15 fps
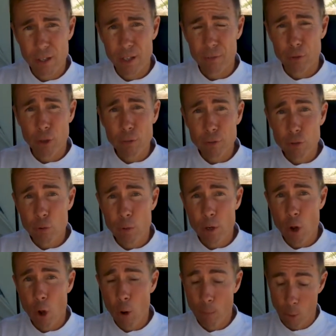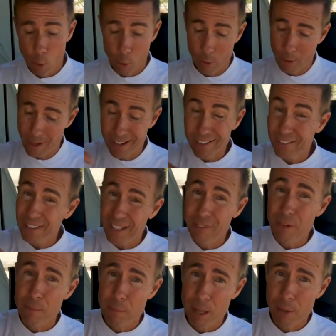as good as you do at home, or honestly, even